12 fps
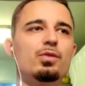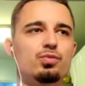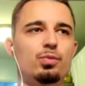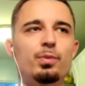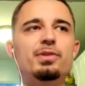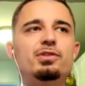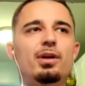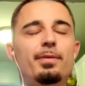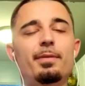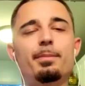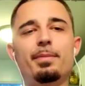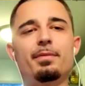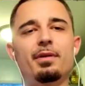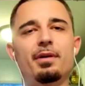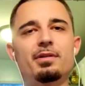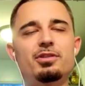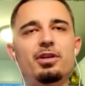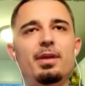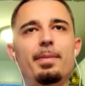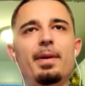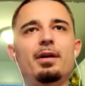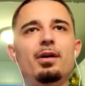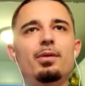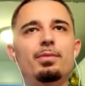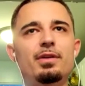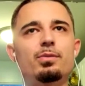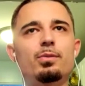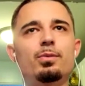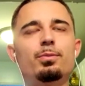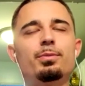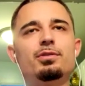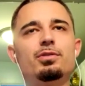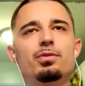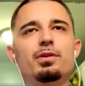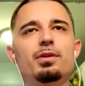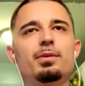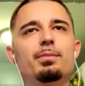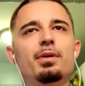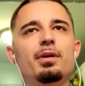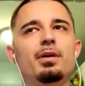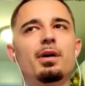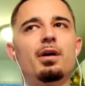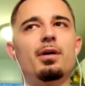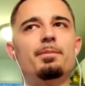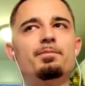which when we start that back up, that's what we'll be doing. But